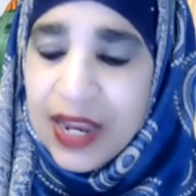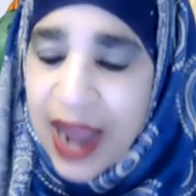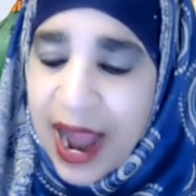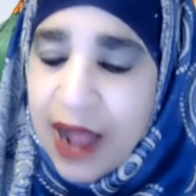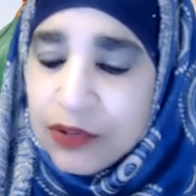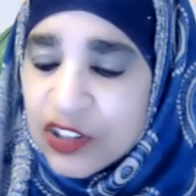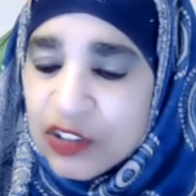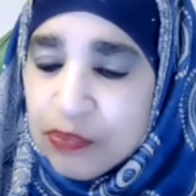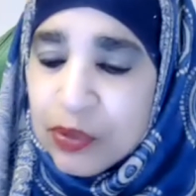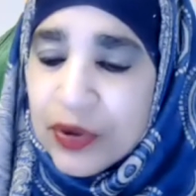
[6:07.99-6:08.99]
how does
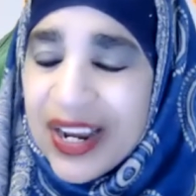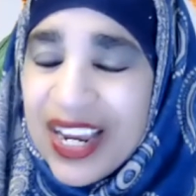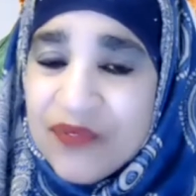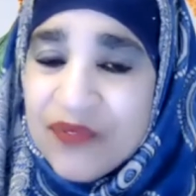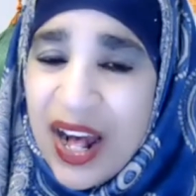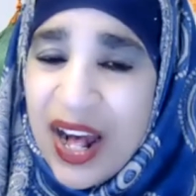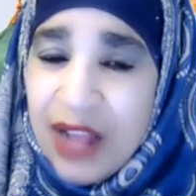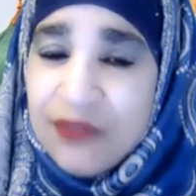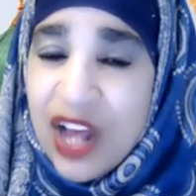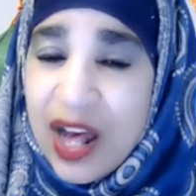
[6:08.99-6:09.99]
praying
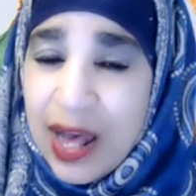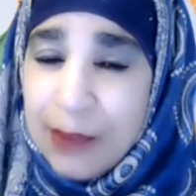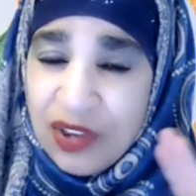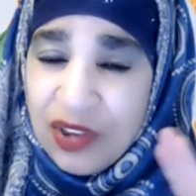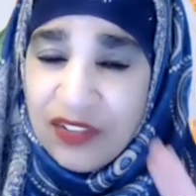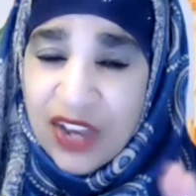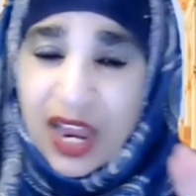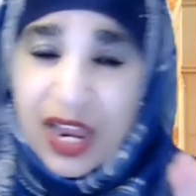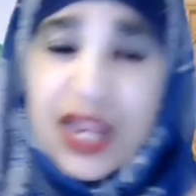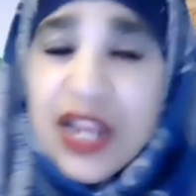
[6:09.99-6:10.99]
five times a
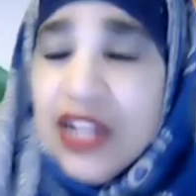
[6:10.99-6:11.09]
day